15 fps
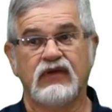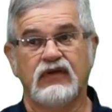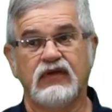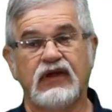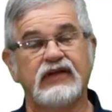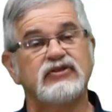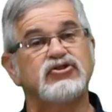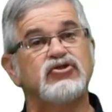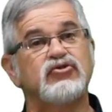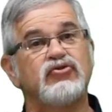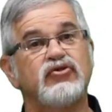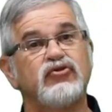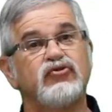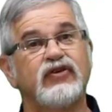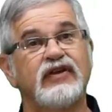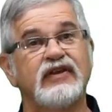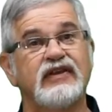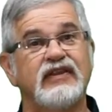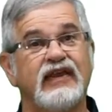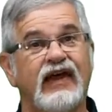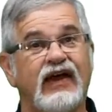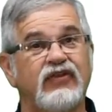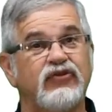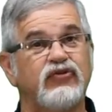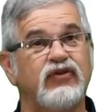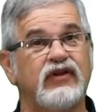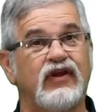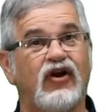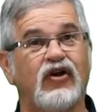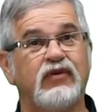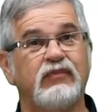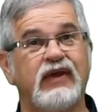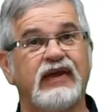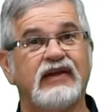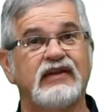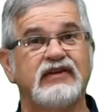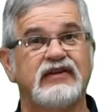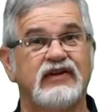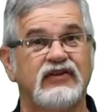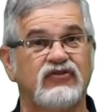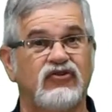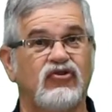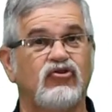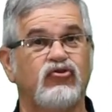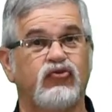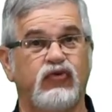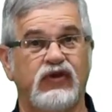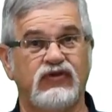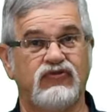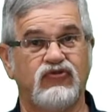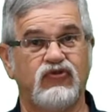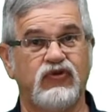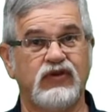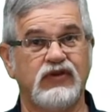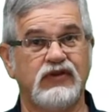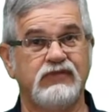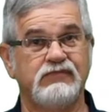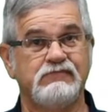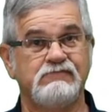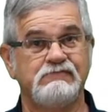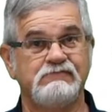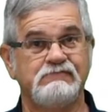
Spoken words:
Not sure there's any out there that automatically does green screening.